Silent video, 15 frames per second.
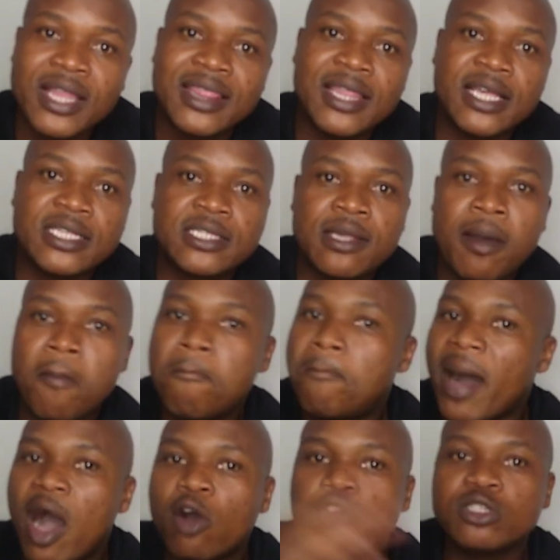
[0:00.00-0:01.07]
there's
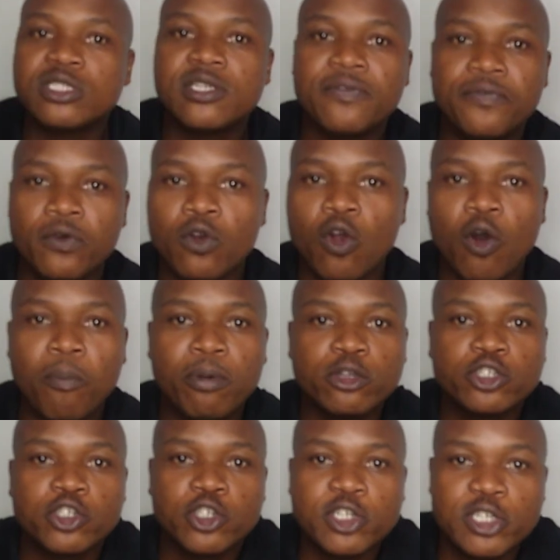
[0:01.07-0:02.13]
bountiful
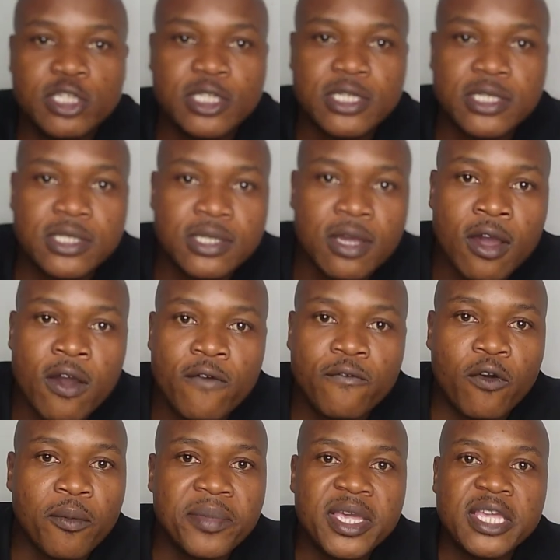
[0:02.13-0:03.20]
opportunities
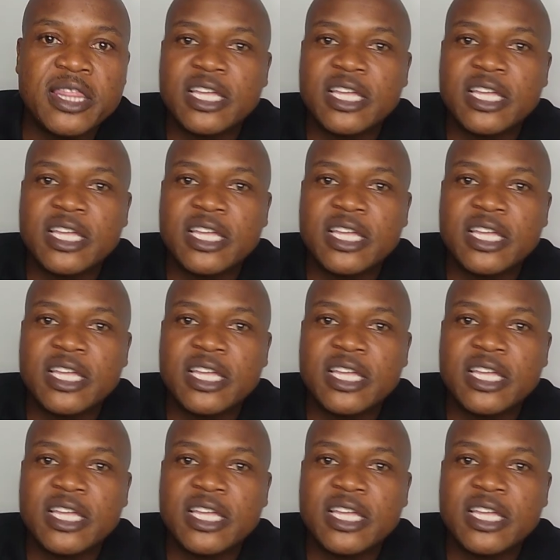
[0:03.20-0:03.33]
for me,